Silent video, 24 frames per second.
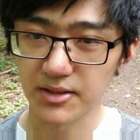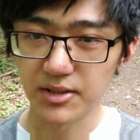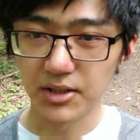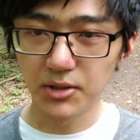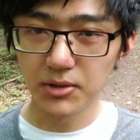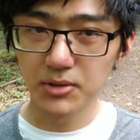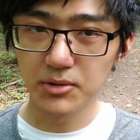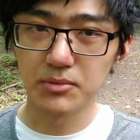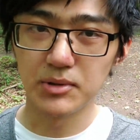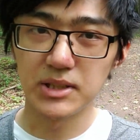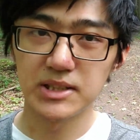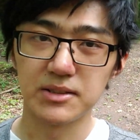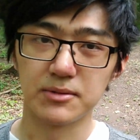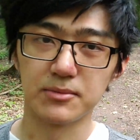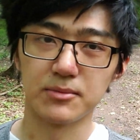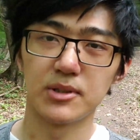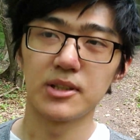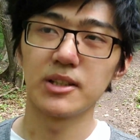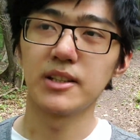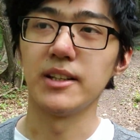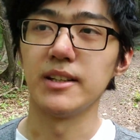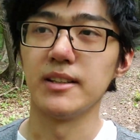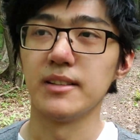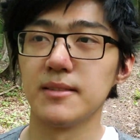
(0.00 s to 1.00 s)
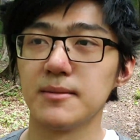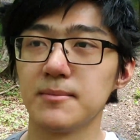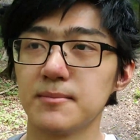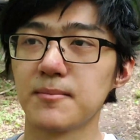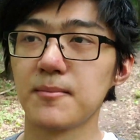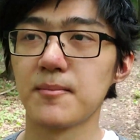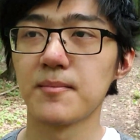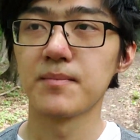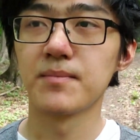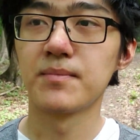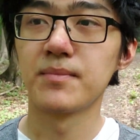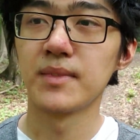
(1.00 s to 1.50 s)
code wasn't working
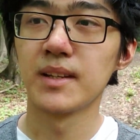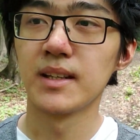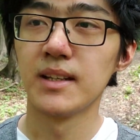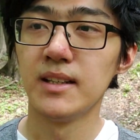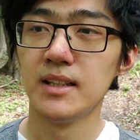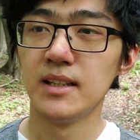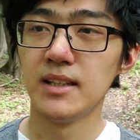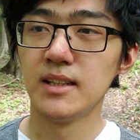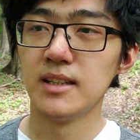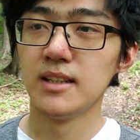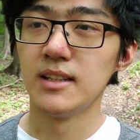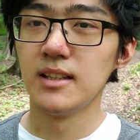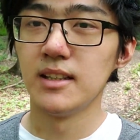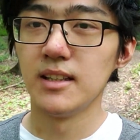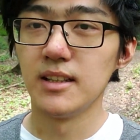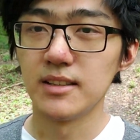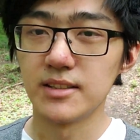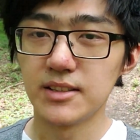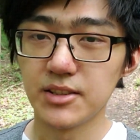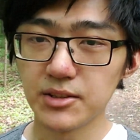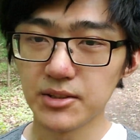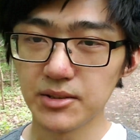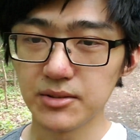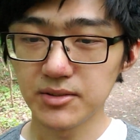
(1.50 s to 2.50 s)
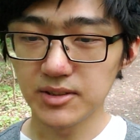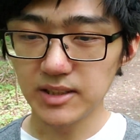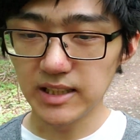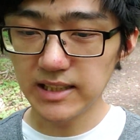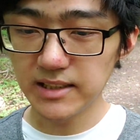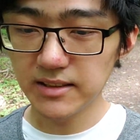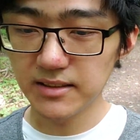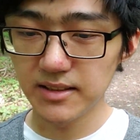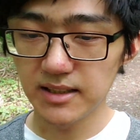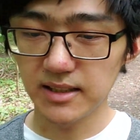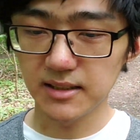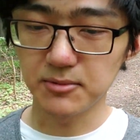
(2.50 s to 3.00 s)
until it was
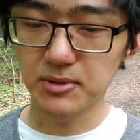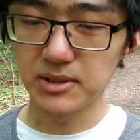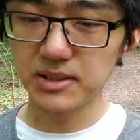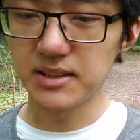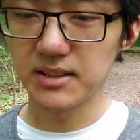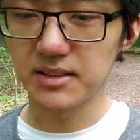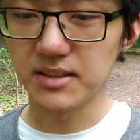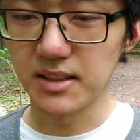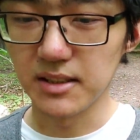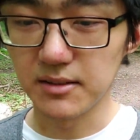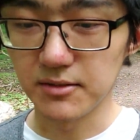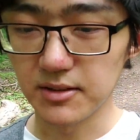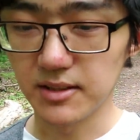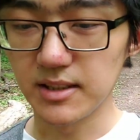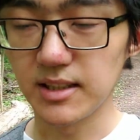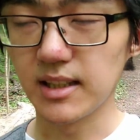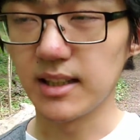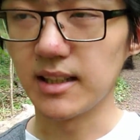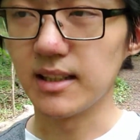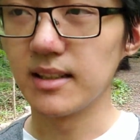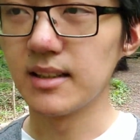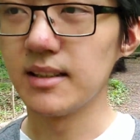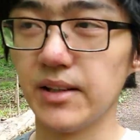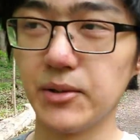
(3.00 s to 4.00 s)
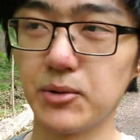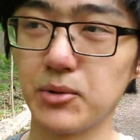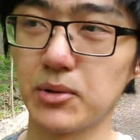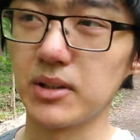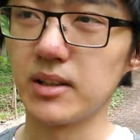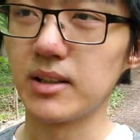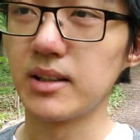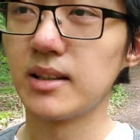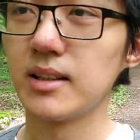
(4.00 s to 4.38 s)
later that we discovered that they were